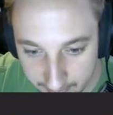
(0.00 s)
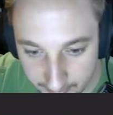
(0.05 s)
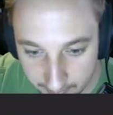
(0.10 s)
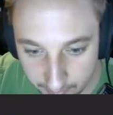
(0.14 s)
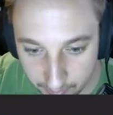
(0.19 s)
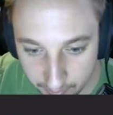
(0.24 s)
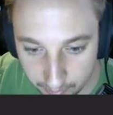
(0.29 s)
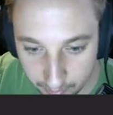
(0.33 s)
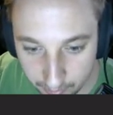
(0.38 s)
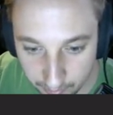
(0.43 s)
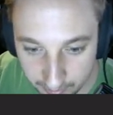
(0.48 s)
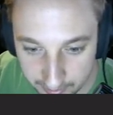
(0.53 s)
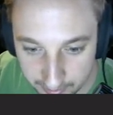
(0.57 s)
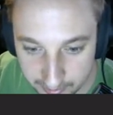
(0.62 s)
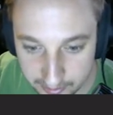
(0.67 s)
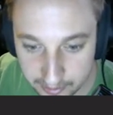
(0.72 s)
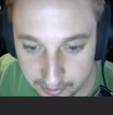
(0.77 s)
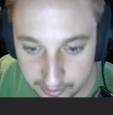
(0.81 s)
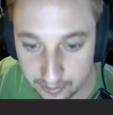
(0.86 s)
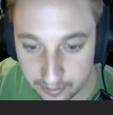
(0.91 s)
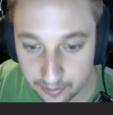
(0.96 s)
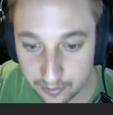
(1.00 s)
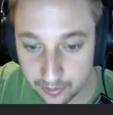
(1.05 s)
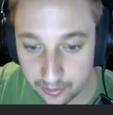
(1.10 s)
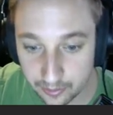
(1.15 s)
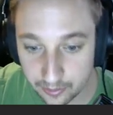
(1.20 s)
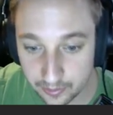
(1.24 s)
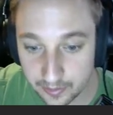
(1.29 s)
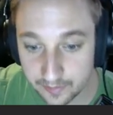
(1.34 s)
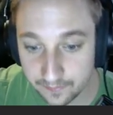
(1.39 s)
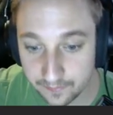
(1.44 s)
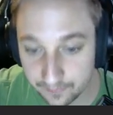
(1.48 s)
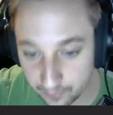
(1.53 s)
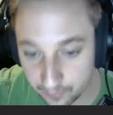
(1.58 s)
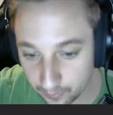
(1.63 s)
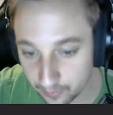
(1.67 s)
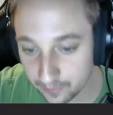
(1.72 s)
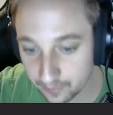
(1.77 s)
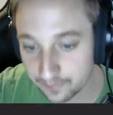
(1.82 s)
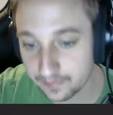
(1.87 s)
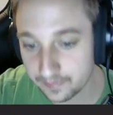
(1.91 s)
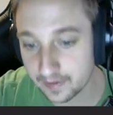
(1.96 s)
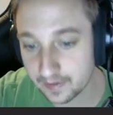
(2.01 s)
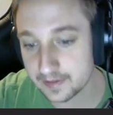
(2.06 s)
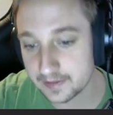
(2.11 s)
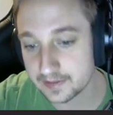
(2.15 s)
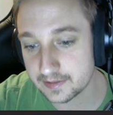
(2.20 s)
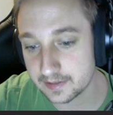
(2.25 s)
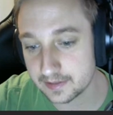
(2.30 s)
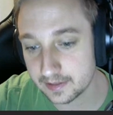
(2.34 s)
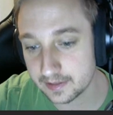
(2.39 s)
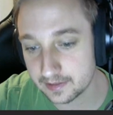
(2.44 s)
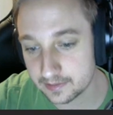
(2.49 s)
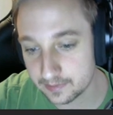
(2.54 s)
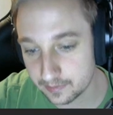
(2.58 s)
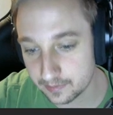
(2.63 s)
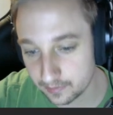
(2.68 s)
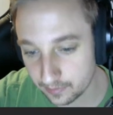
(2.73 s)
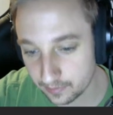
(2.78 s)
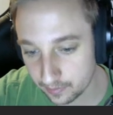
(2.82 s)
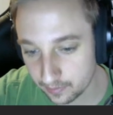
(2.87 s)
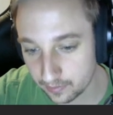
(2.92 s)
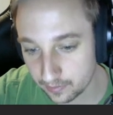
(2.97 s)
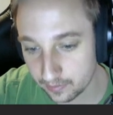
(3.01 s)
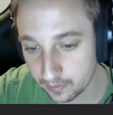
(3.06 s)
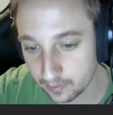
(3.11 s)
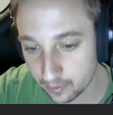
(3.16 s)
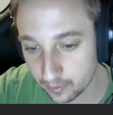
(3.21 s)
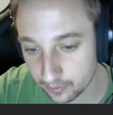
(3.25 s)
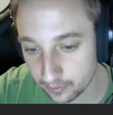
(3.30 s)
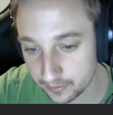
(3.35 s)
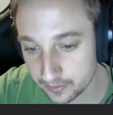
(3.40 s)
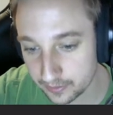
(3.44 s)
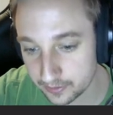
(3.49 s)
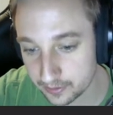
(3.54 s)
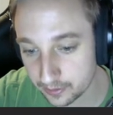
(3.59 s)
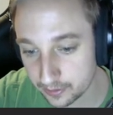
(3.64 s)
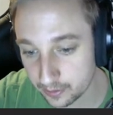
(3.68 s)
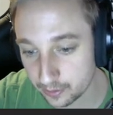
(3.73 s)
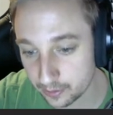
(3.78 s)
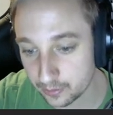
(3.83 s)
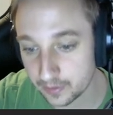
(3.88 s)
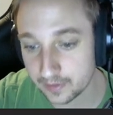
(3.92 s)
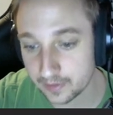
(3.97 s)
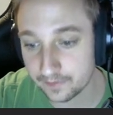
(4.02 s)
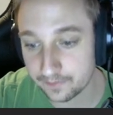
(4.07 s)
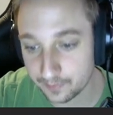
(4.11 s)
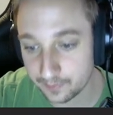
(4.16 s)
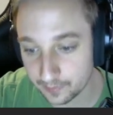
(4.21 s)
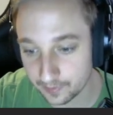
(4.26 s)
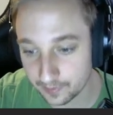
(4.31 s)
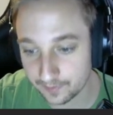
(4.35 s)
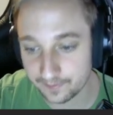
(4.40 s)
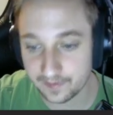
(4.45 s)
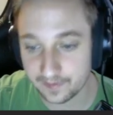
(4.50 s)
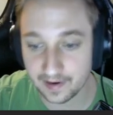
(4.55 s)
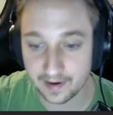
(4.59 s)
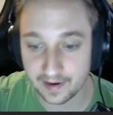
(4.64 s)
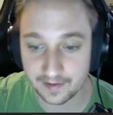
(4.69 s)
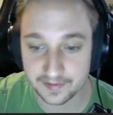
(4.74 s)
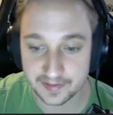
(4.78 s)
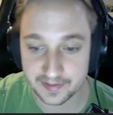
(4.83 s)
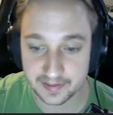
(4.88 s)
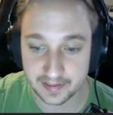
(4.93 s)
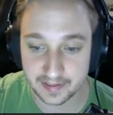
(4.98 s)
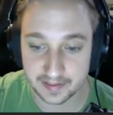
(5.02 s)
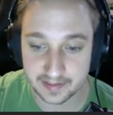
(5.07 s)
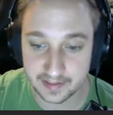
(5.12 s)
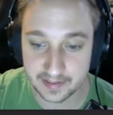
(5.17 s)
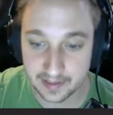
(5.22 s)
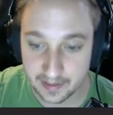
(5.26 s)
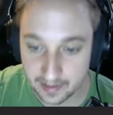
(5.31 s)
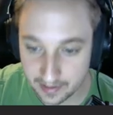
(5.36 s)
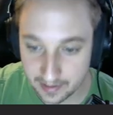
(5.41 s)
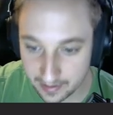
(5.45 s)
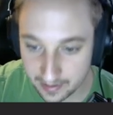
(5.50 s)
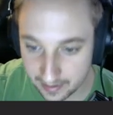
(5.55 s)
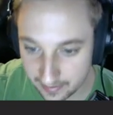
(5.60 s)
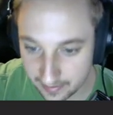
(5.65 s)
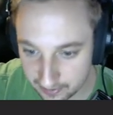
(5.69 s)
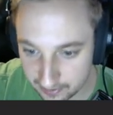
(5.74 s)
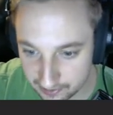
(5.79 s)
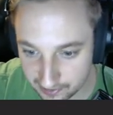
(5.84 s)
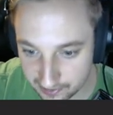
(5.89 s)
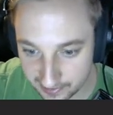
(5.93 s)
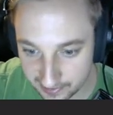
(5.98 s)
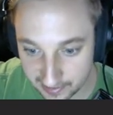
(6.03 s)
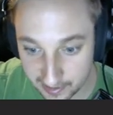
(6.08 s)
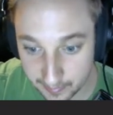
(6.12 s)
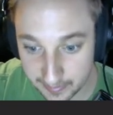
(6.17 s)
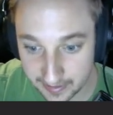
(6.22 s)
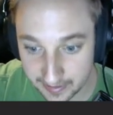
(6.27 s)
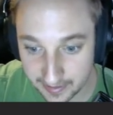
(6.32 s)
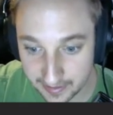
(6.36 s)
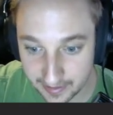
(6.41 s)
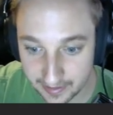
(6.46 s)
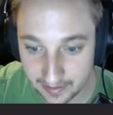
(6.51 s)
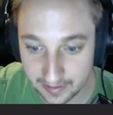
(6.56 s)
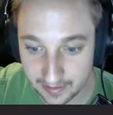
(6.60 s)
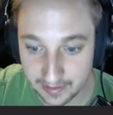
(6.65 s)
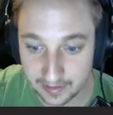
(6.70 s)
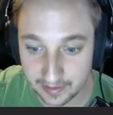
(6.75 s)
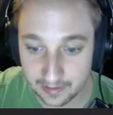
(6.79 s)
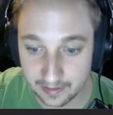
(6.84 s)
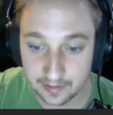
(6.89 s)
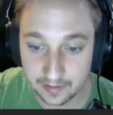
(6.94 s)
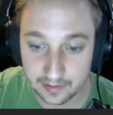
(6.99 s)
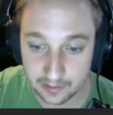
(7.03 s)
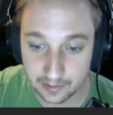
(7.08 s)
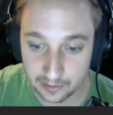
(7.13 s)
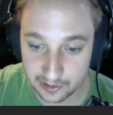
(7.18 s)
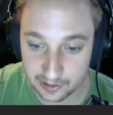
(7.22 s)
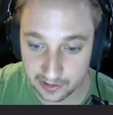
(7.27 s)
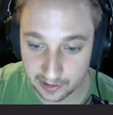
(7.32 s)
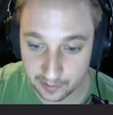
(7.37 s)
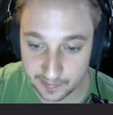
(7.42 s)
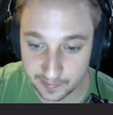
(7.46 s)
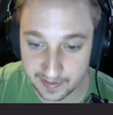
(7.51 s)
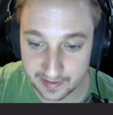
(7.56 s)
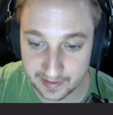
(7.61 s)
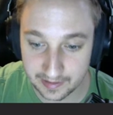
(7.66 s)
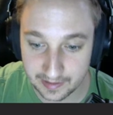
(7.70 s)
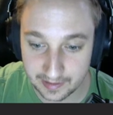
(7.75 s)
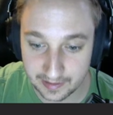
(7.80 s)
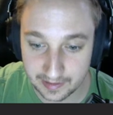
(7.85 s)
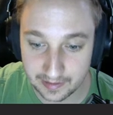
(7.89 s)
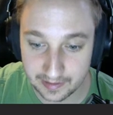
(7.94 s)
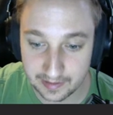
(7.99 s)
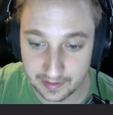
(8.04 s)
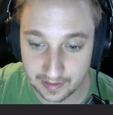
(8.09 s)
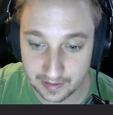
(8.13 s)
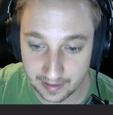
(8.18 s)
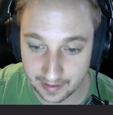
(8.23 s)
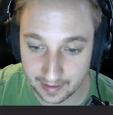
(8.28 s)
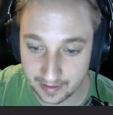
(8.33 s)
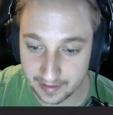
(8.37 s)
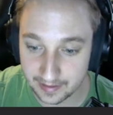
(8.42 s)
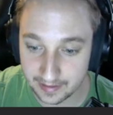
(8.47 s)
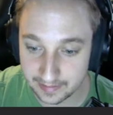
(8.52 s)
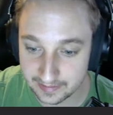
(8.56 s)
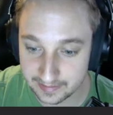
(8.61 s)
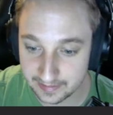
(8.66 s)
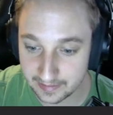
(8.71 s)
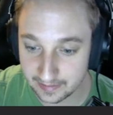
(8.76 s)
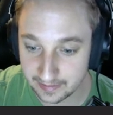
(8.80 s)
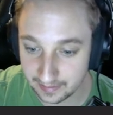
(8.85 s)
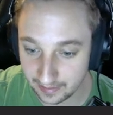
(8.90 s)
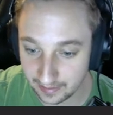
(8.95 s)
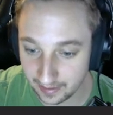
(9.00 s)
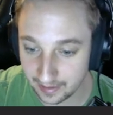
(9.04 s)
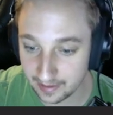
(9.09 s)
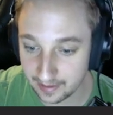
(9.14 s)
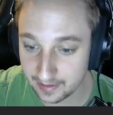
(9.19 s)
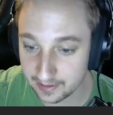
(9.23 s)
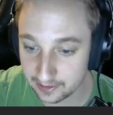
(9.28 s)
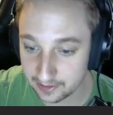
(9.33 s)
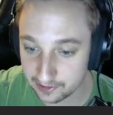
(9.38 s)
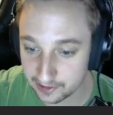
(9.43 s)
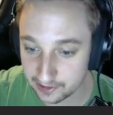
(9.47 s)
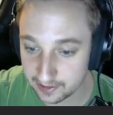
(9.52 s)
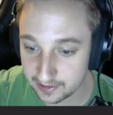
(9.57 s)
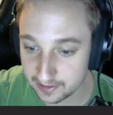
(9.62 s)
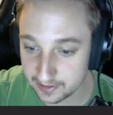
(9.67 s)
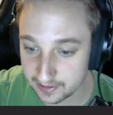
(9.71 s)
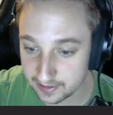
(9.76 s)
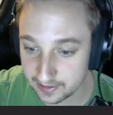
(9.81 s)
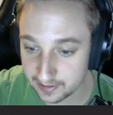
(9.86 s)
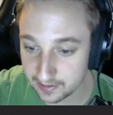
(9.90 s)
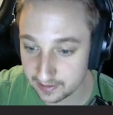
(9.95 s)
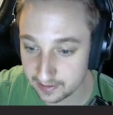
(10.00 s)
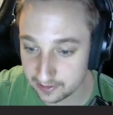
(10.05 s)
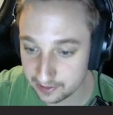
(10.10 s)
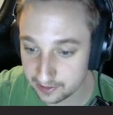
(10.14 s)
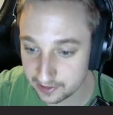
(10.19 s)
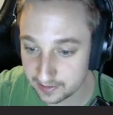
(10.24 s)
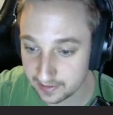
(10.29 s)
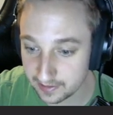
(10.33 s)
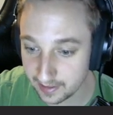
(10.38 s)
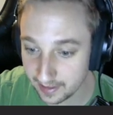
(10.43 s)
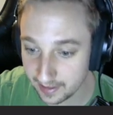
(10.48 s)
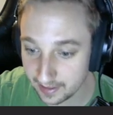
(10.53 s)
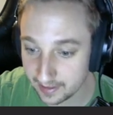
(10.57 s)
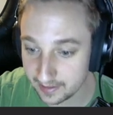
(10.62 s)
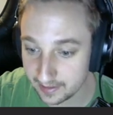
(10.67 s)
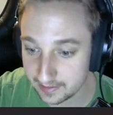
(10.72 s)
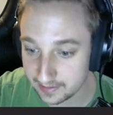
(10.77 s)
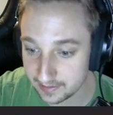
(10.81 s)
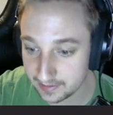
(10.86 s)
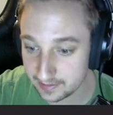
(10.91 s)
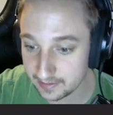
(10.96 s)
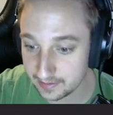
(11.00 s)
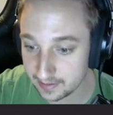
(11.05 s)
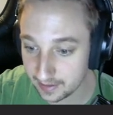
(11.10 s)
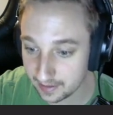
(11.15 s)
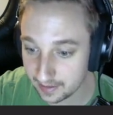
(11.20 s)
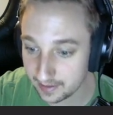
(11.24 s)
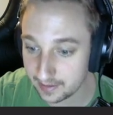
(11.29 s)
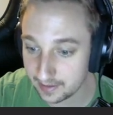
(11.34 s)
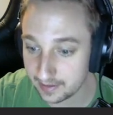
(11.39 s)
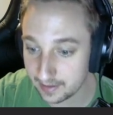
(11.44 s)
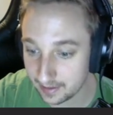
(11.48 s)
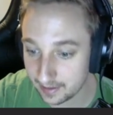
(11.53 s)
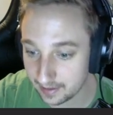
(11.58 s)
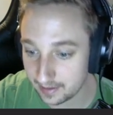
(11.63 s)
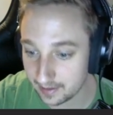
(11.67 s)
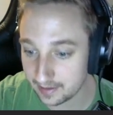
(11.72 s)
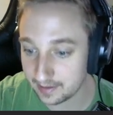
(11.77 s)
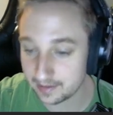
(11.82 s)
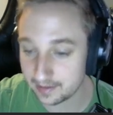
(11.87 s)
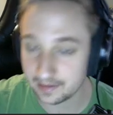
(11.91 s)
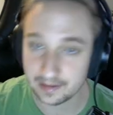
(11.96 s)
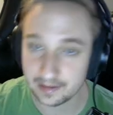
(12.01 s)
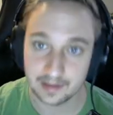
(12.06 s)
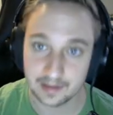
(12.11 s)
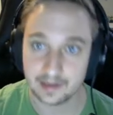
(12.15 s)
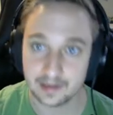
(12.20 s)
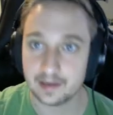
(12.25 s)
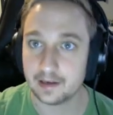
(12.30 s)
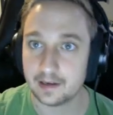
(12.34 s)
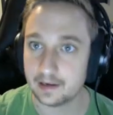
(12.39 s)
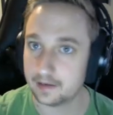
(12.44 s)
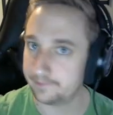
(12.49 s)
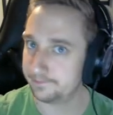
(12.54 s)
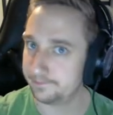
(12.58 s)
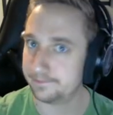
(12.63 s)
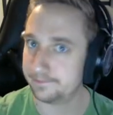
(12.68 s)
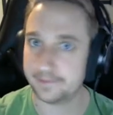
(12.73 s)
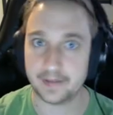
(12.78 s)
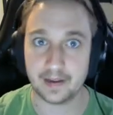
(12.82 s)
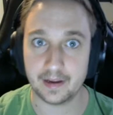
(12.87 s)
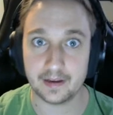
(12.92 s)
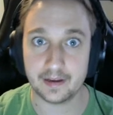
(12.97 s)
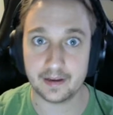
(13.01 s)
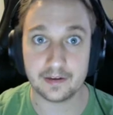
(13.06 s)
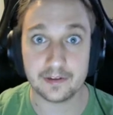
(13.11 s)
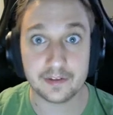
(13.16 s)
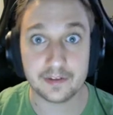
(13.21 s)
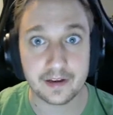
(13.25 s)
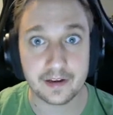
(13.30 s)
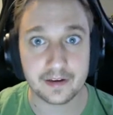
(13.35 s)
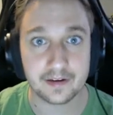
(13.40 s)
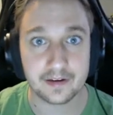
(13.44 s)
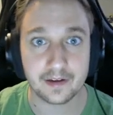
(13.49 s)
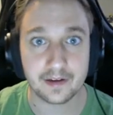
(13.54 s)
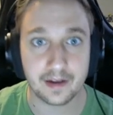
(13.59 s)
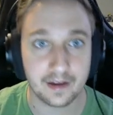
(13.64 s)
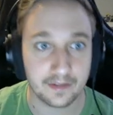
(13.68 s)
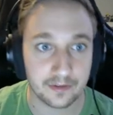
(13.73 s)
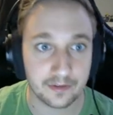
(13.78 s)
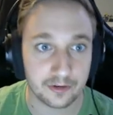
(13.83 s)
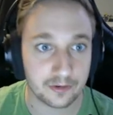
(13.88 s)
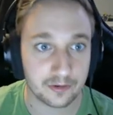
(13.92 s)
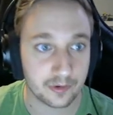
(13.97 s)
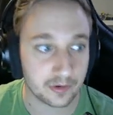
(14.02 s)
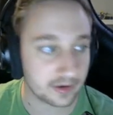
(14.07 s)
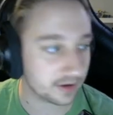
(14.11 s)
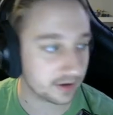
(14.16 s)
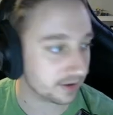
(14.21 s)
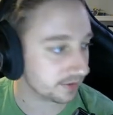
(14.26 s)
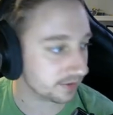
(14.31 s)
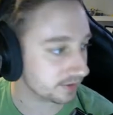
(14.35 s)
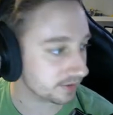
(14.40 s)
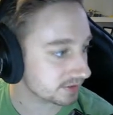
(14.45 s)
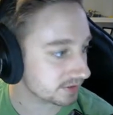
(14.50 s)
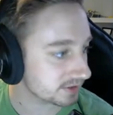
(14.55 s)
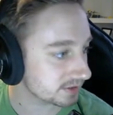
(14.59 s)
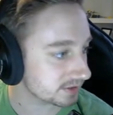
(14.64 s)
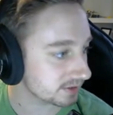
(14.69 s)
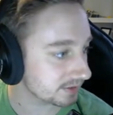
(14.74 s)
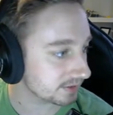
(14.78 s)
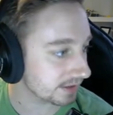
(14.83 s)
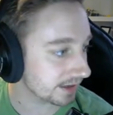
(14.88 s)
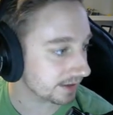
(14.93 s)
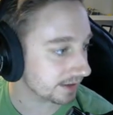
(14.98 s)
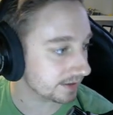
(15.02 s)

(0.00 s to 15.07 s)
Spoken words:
1, 2, 3, 4, 5, 6. Hold note 2, 3, 4, 5, 6. And then just like at the beginning, using your pinky, A, D, A, G, C, G, A, D, A, and you're done. And there's really all there is to that.